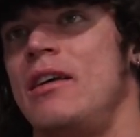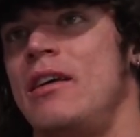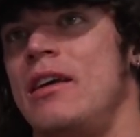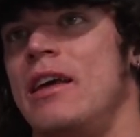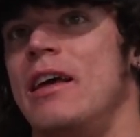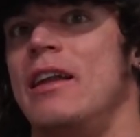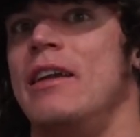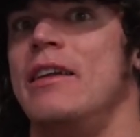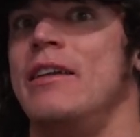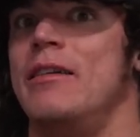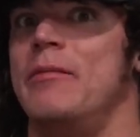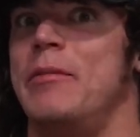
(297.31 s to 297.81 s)

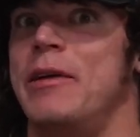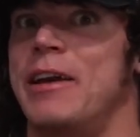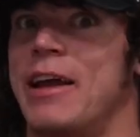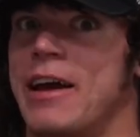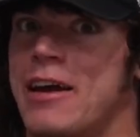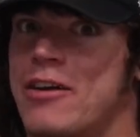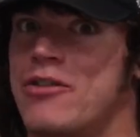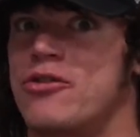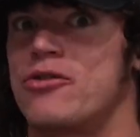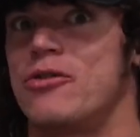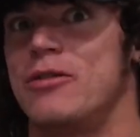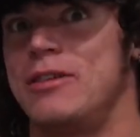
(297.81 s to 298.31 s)
get a little bit
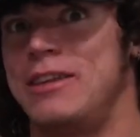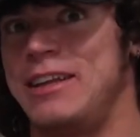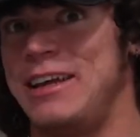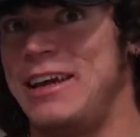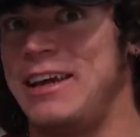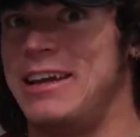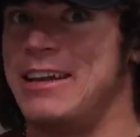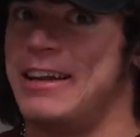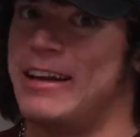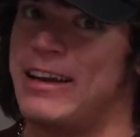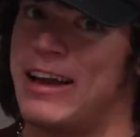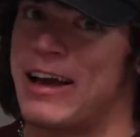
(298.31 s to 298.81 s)
extra
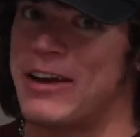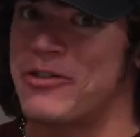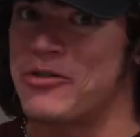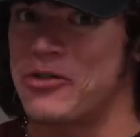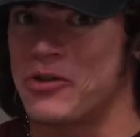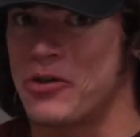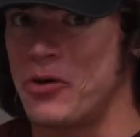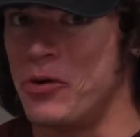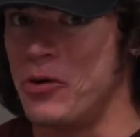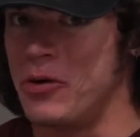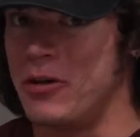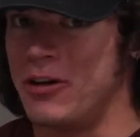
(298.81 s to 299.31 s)
lean, a little
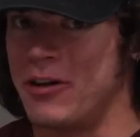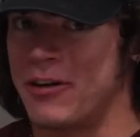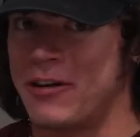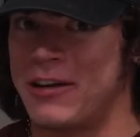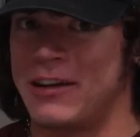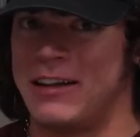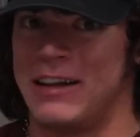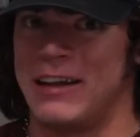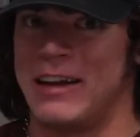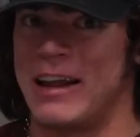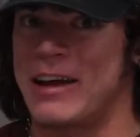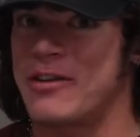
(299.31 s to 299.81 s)
extra cool
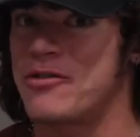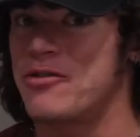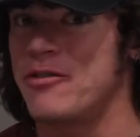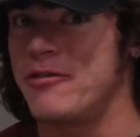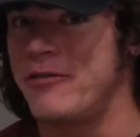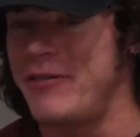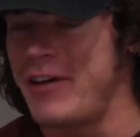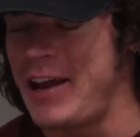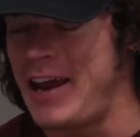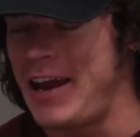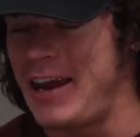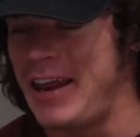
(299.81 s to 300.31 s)
looking, a little extra
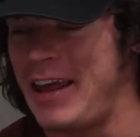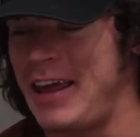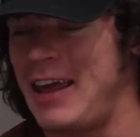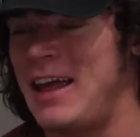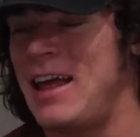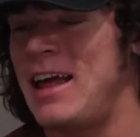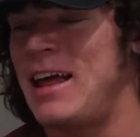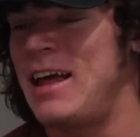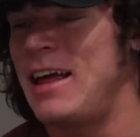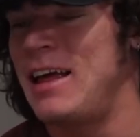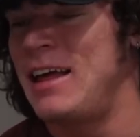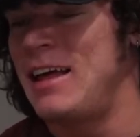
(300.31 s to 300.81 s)
veiny,
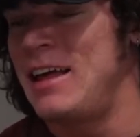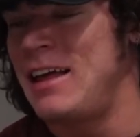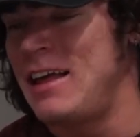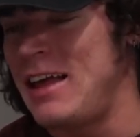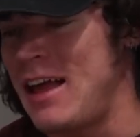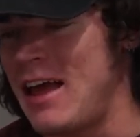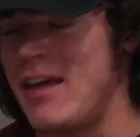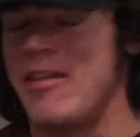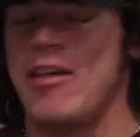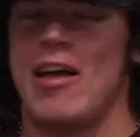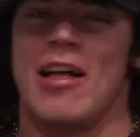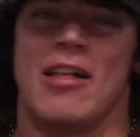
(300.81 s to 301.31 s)

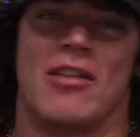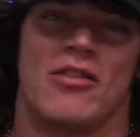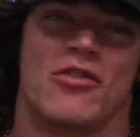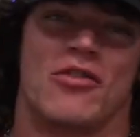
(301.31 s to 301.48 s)
and then